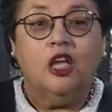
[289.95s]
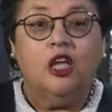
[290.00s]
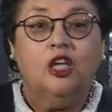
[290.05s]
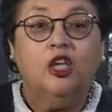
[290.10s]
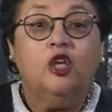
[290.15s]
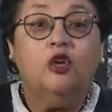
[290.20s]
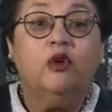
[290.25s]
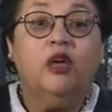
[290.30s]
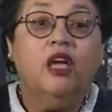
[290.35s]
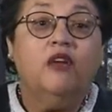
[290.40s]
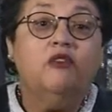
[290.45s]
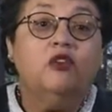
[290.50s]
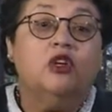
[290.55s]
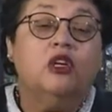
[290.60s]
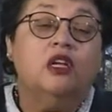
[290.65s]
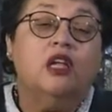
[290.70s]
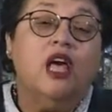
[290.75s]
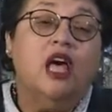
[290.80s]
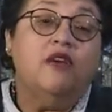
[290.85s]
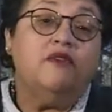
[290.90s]
You gave your
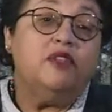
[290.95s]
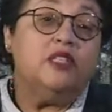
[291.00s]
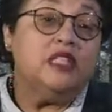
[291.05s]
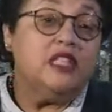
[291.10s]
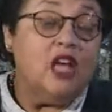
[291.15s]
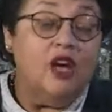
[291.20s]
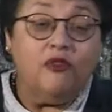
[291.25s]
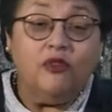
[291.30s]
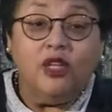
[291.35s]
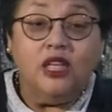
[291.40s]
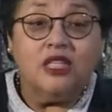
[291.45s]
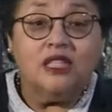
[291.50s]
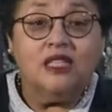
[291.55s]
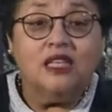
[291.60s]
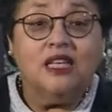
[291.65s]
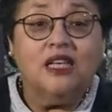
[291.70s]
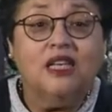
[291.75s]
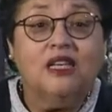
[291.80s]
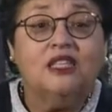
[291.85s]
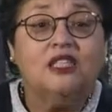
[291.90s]
life
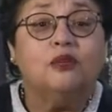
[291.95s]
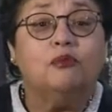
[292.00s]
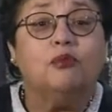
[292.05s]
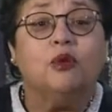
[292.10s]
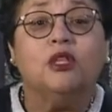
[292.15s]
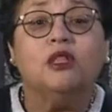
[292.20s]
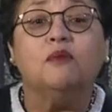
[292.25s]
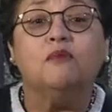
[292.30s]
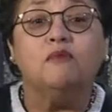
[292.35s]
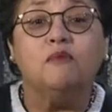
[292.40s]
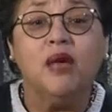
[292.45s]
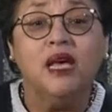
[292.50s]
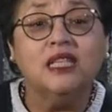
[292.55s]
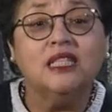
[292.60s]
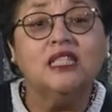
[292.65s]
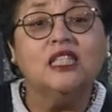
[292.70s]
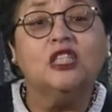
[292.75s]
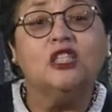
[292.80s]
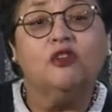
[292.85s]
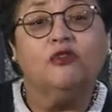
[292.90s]
selflessly to bring the
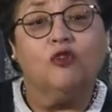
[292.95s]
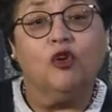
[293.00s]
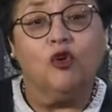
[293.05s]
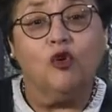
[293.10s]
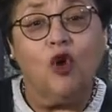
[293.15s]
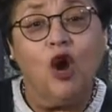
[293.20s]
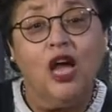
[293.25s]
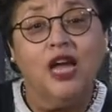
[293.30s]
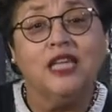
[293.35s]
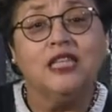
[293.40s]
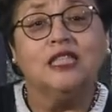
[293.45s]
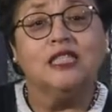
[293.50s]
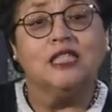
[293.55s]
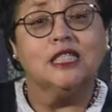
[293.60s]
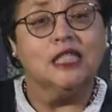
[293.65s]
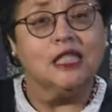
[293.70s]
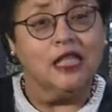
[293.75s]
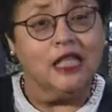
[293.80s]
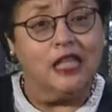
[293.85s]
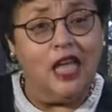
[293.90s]
message of
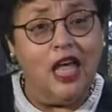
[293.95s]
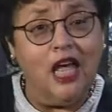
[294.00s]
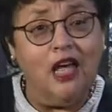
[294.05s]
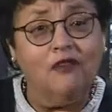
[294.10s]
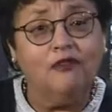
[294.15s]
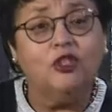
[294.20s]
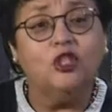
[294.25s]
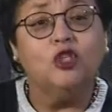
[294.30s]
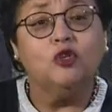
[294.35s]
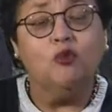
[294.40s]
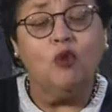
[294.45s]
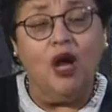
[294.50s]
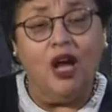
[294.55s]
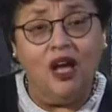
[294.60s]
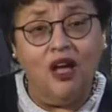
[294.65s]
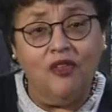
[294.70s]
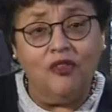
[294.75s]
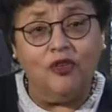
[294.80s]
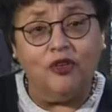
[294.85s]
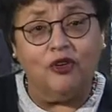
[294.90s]
Christ's love to
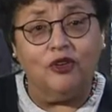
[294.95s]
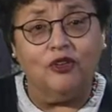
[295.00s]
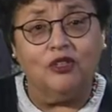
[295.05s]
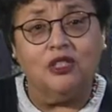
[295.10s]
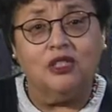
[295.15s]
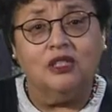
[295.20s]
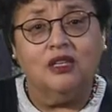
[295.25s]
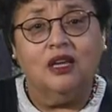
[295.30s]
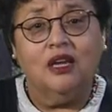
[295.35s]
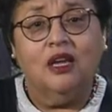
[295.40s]
others.